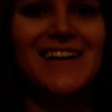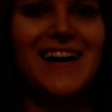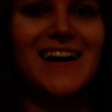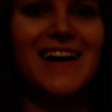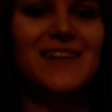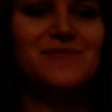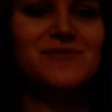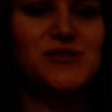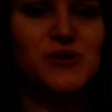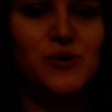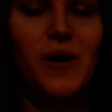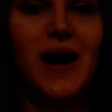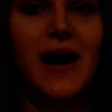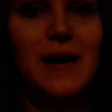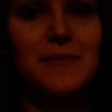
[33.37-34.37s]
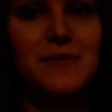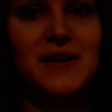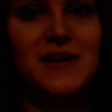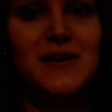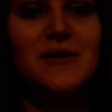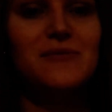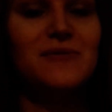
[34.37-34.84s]
I'm so
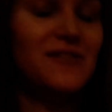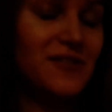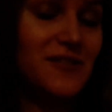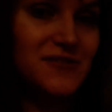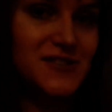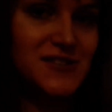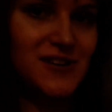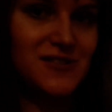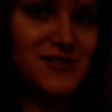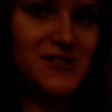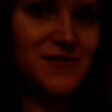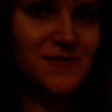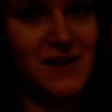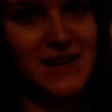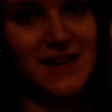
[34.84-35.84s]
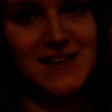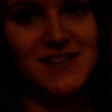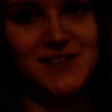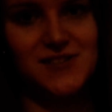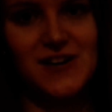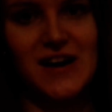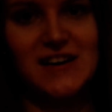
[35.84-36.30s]
happy with the results of my
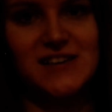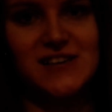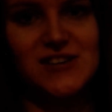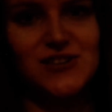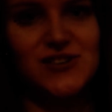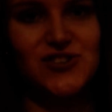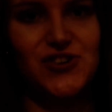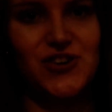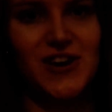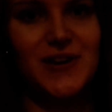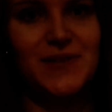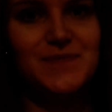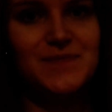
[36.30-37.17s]
laser eye surgery.